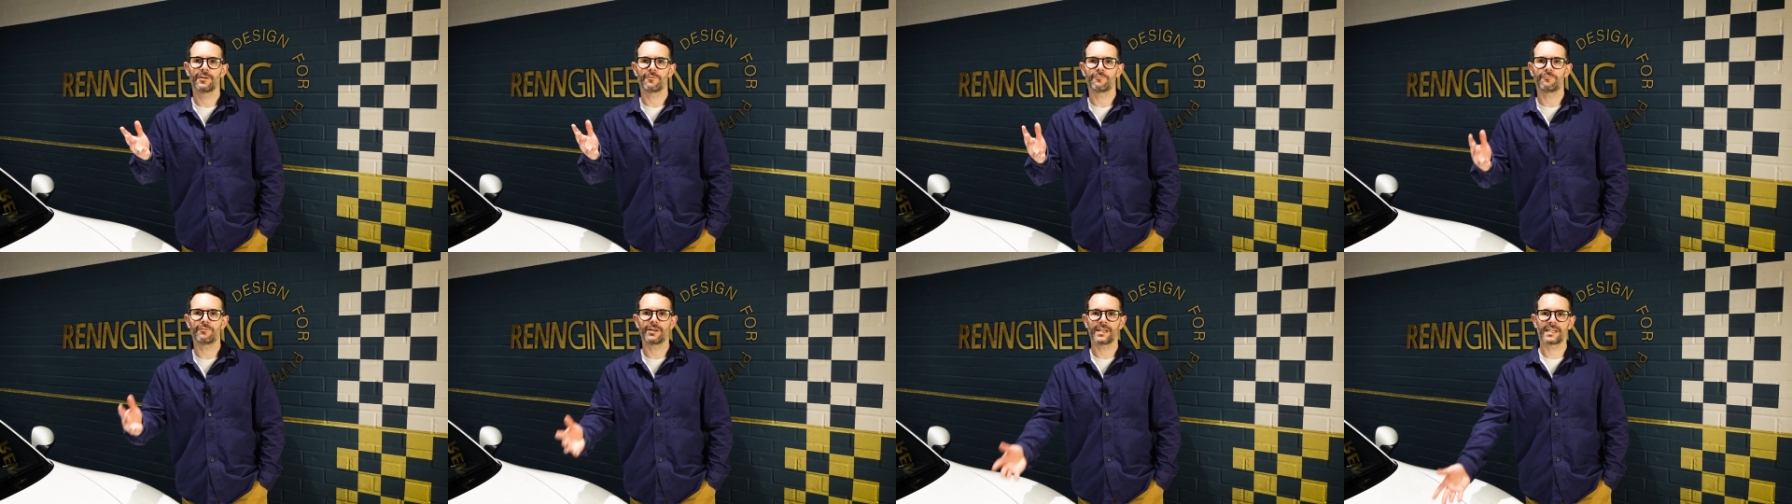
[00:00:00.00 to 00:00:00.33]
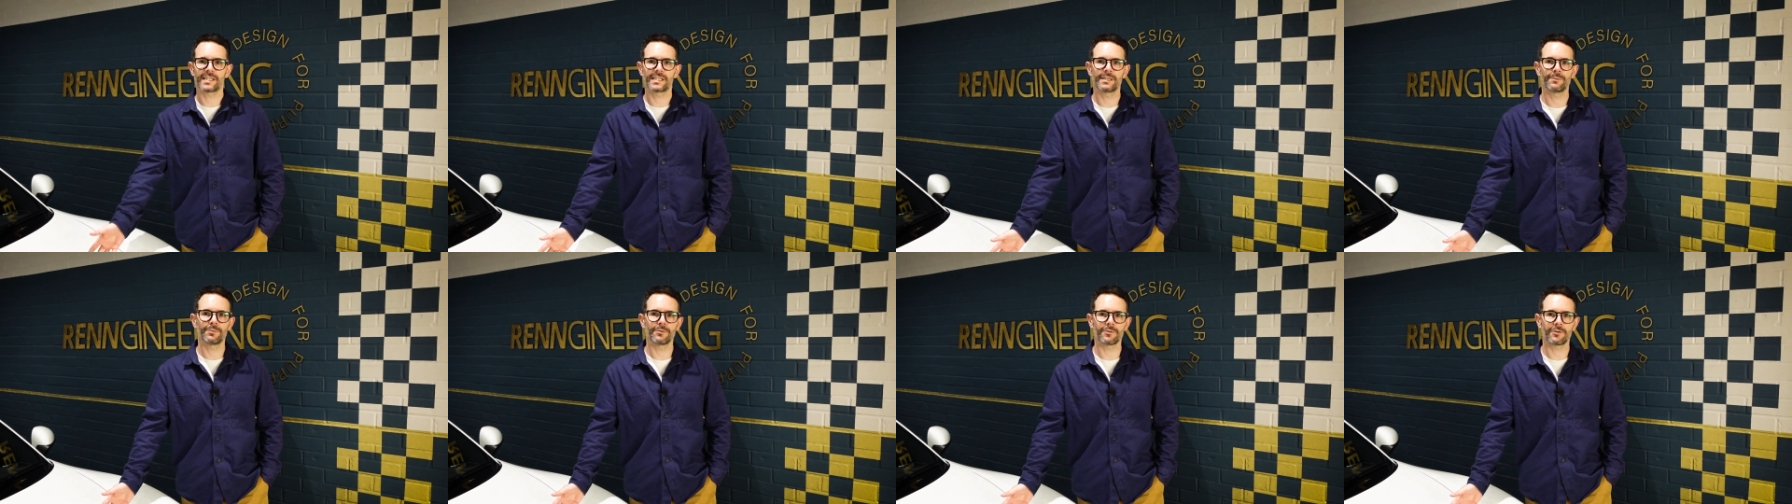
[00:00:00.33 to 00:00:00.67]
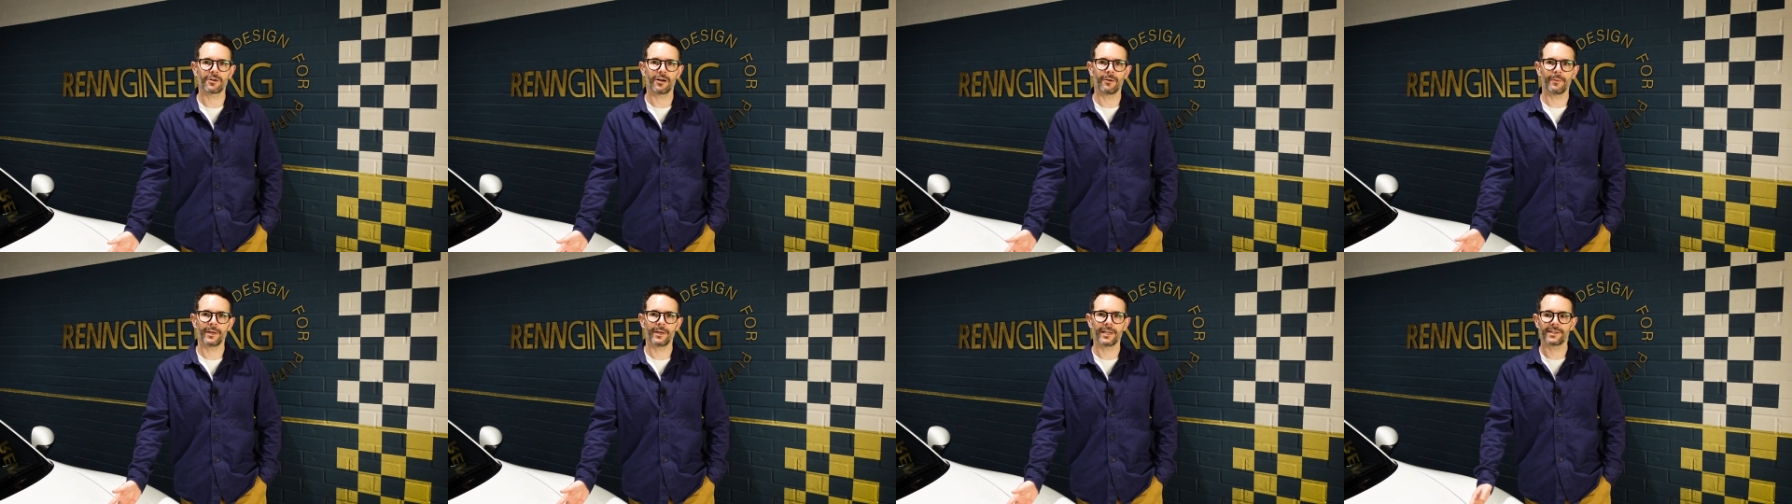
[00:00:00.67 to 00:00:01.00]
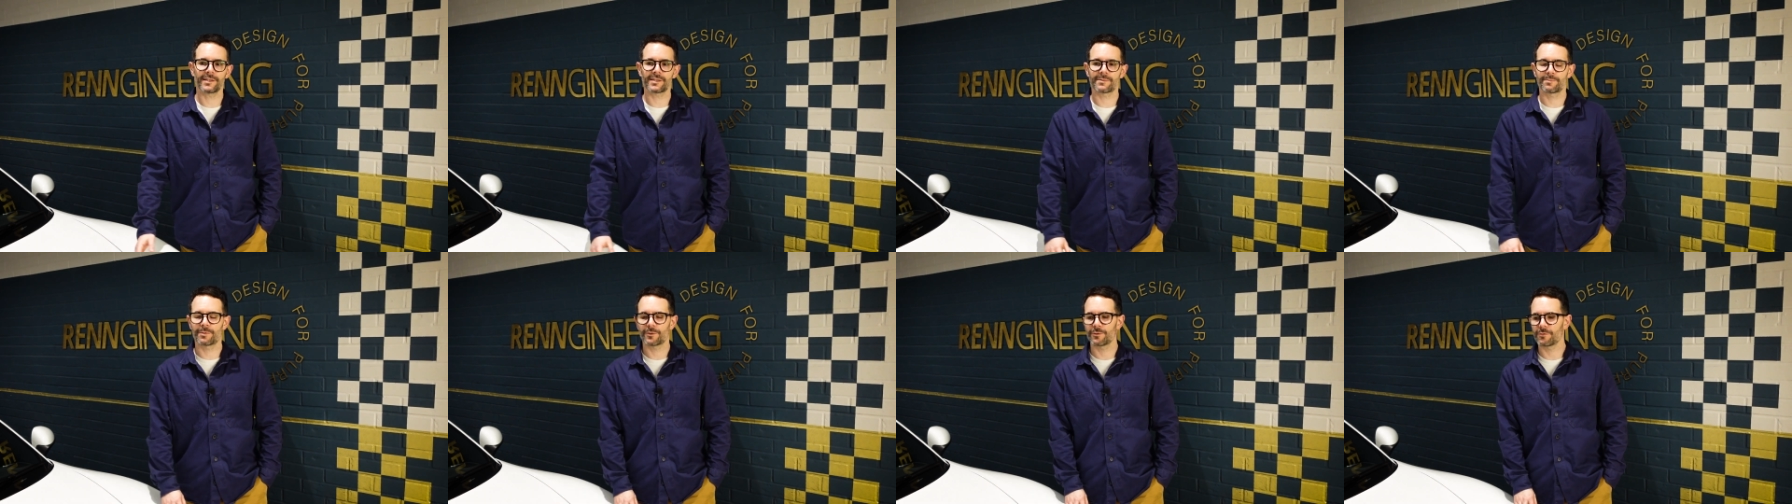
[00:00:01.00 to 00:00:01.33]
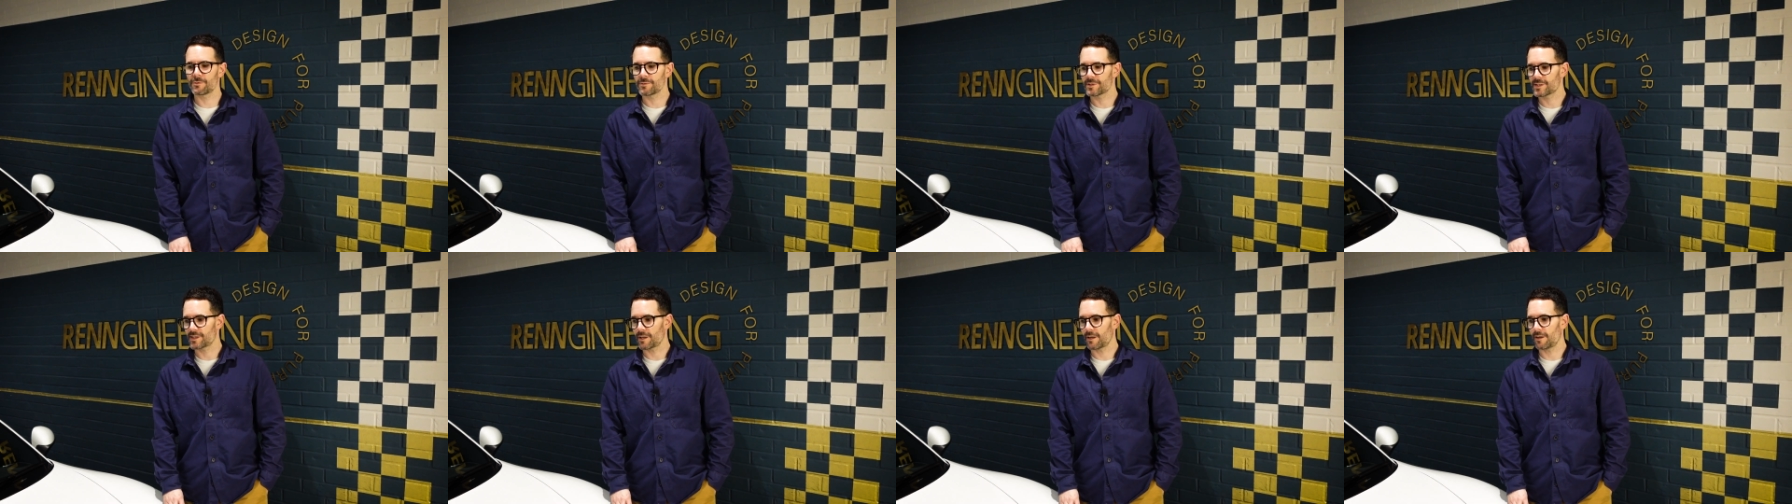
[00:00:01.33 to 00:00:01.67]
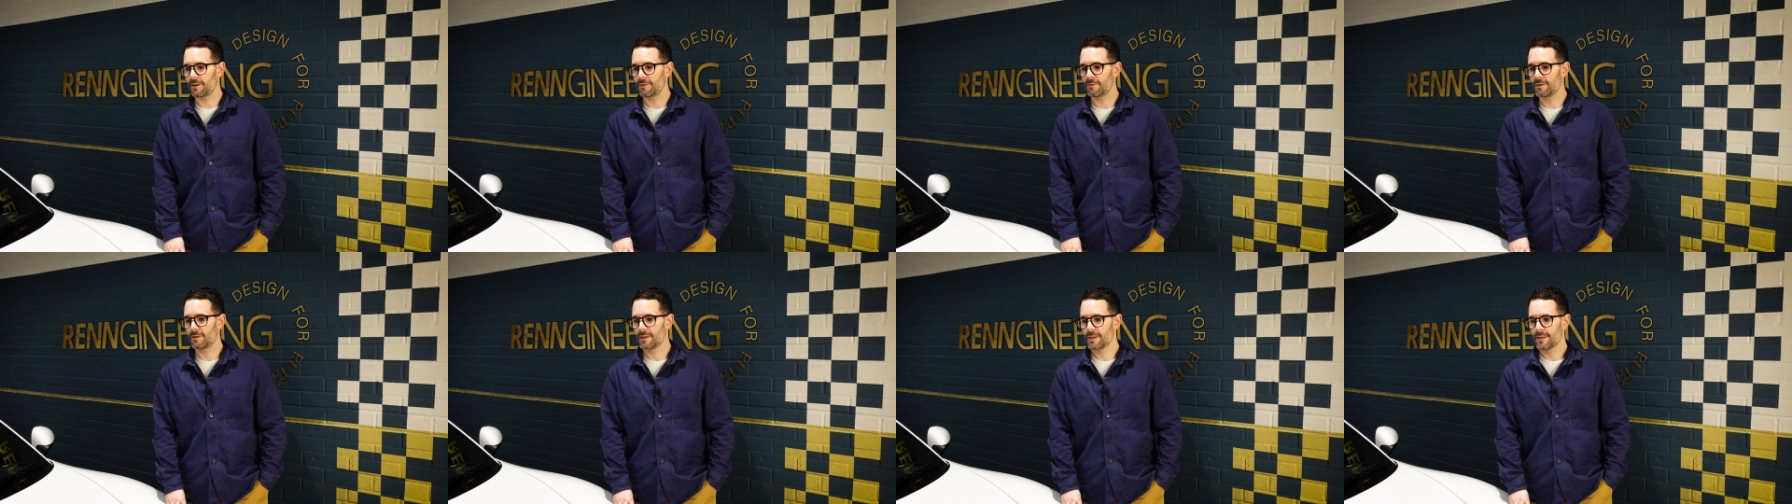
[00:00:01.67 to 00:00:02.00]
reasonable comments, but
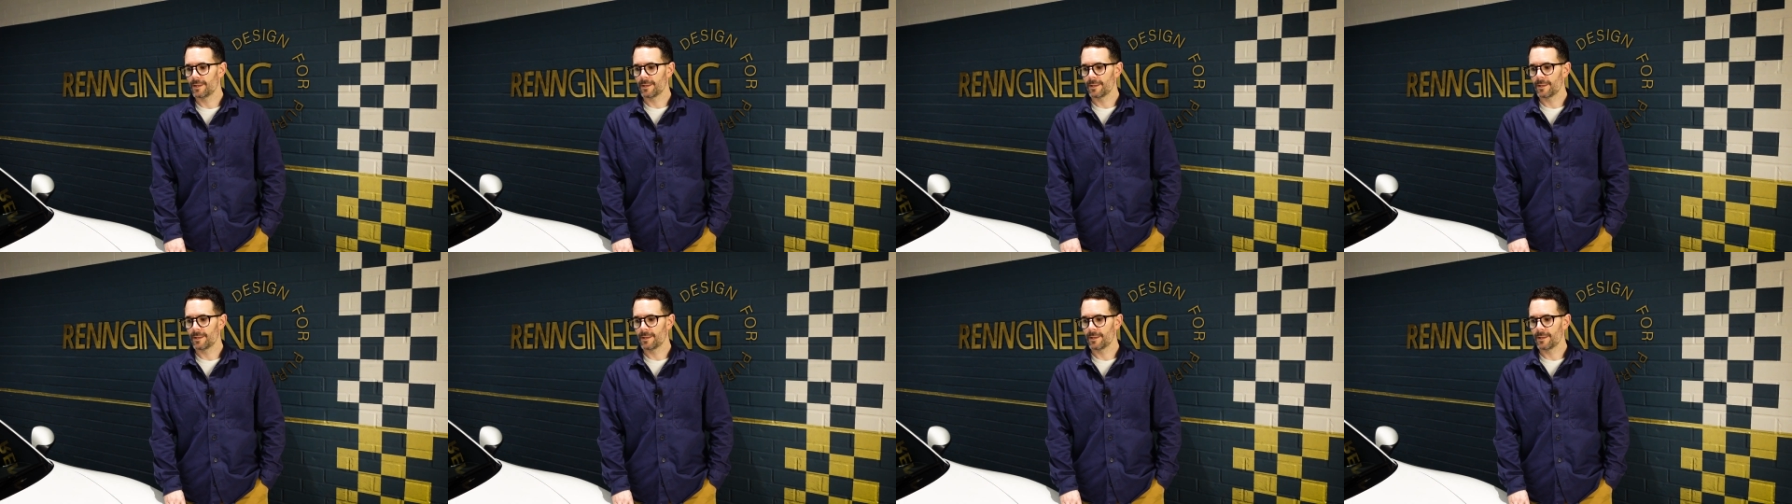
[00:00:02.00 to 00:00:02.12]
also